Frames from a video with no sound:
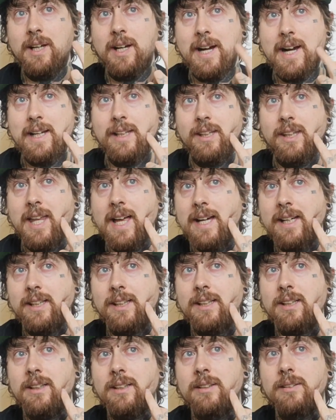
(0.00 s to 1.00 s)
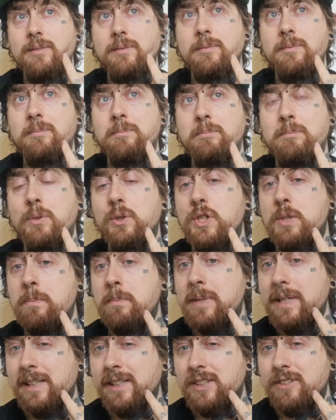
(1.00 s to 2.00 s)
I lack much
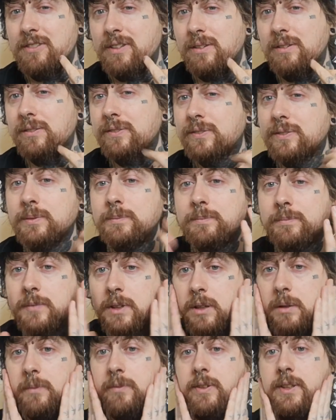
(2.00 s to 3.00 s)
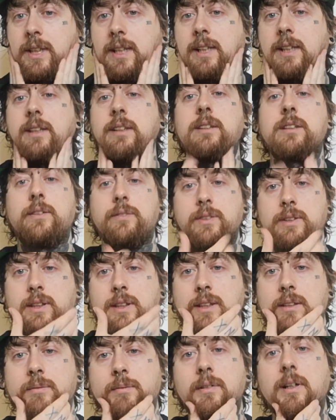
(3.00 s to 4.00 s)
beard growth. Besides,
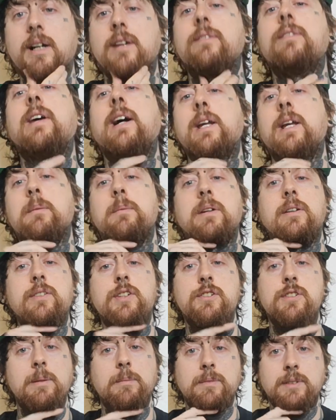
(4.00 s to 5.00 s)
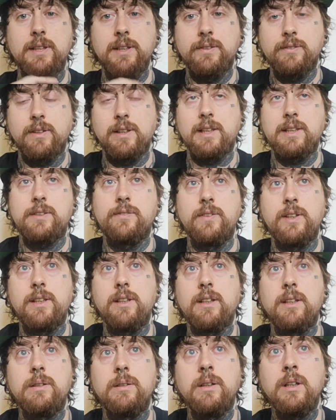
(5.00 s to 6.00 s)
obviously, I've had a bit of a trim since the last
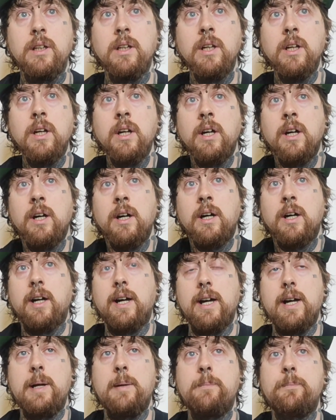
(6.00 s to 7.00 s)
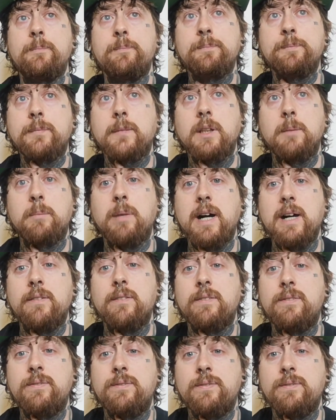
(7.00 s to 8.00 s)
video, but
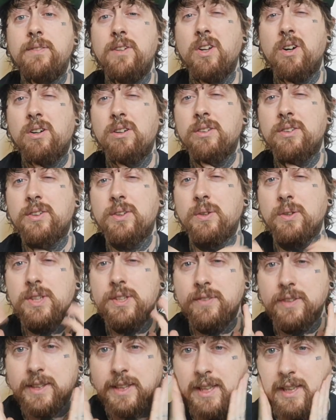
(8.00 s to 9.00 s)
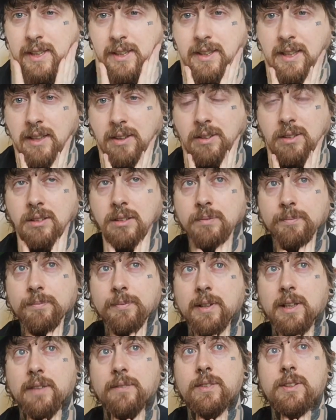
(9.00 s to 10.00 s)
I've not touched the sides at all.
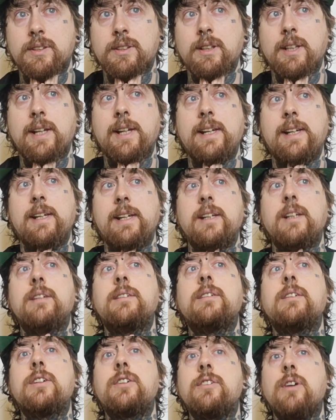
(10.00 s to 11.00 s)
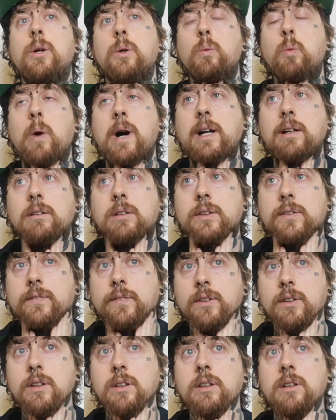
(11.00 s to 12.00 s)
I've just let it grow wild
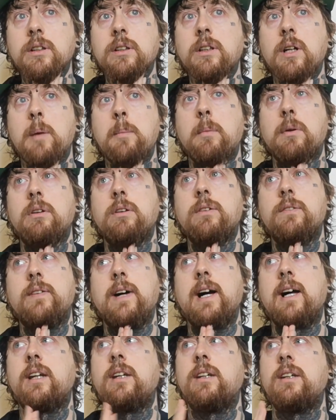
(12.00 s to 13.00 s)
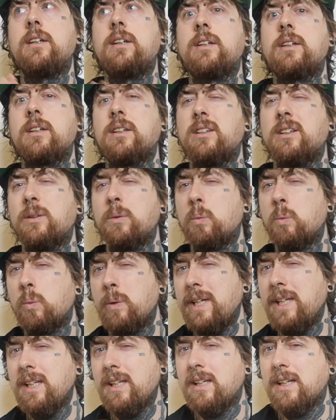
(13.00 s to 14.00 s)
for a month and a
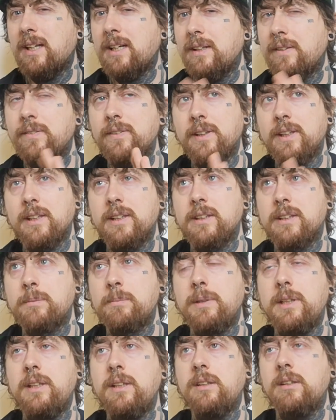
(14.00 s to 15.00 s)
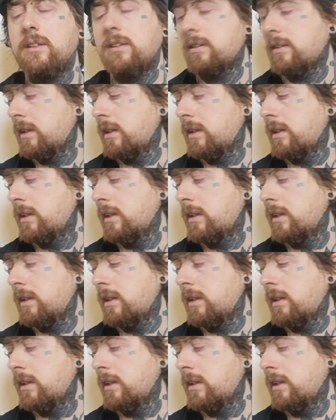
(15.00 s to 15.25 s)
week, I think it has been.